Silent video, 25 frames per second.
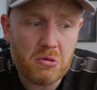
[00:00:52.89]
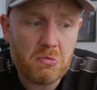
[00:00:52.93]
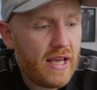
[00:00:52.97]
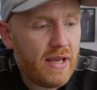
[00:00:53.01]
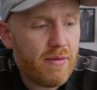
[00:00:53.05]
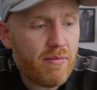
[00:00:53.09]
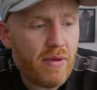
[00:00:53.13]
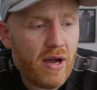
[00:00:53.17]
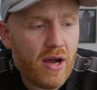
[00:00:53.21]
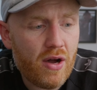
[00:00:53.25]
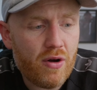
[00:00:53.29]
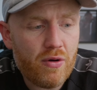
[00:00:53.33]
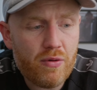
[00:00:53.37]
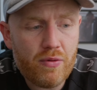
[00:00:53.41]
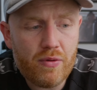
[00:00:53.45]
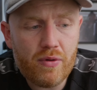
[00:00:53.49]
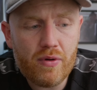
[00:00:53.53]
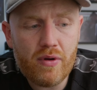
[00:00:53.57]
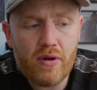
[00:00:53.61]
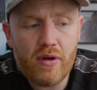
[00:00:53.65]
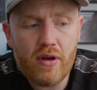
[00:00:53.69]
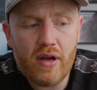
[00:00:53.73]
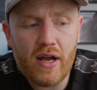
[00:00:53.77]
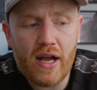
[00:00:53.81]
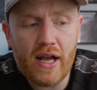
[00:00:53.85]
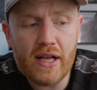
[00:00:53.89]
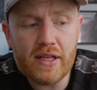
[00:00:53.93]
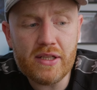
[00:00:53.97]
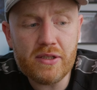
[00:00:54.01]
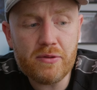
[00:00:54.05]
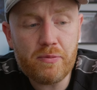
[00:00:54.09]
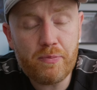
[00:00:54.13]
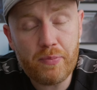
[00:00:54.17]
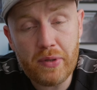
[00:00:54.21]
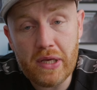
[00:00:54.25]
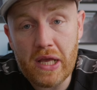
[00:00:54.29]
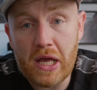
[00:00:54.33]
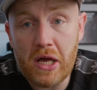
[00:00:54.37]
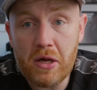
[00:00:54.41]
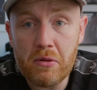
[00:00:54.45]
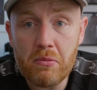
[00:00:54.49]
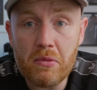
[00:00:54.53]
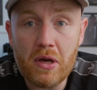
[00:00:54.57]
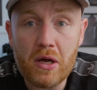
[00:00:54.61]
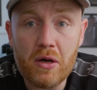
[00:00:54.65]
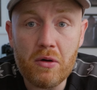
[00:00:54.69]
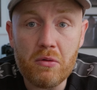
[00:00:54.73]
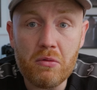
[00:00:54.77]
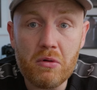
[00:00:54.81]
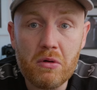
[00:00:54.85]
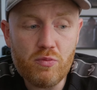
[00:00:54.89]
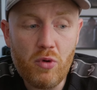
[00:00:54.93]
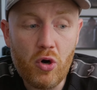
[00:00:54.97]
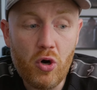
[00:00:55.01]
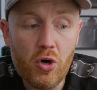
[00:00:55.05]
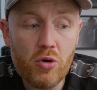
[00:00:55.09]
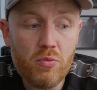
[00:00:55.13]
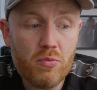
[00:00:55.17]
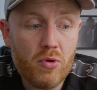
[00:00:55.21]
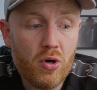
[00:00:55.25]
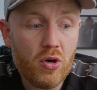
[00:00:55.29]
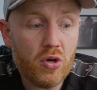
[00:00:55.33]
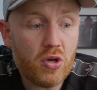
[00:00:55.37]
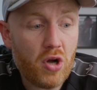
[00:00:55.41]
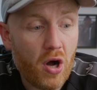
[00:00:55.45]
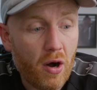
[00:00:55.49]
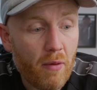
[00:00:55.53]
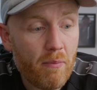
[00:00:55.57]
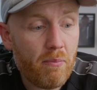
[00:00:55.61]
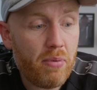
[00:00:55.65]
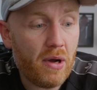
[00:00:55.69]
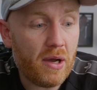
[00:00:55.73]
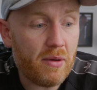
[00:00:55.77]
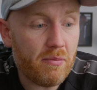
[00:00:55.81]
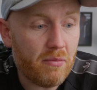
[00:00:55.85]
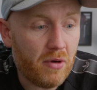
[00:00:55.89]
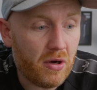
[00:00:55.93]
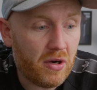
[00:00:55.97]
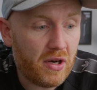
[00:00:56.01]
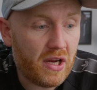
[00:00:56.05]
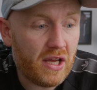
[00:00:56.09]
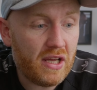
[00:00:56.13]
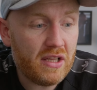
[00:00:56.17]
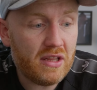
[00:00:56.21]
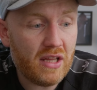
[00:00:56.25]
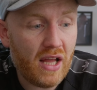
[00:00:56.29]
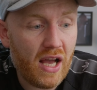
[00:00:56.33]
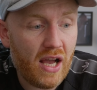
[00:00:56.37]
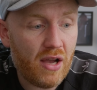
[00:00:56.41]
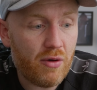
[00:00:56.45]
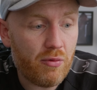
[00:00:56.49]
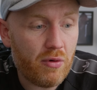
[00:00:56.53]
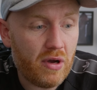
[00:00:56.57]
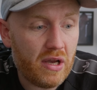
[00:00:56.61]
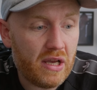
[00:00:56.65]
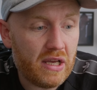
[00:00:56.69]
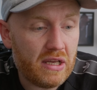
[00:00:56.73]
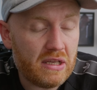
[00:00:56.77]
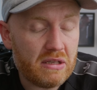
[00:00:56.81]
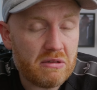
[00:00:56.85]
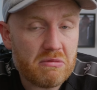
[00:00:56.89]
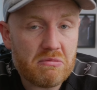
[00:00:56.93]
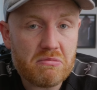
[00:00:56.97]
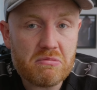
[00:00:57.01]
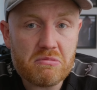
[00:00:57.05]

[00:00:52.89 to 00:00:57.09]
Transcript: E-mount and PL mount. Small, more compact body, lightweight,